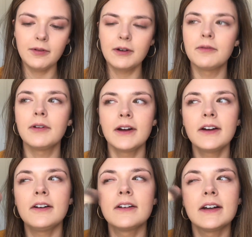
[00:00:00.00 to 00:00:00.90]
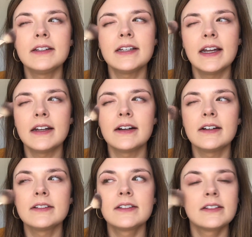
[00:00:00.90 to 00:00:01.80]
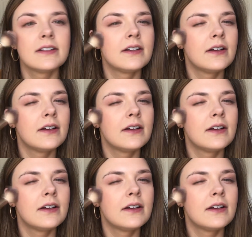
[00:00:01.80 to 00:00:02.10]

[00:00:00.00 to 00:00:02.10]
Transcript: were real contenders.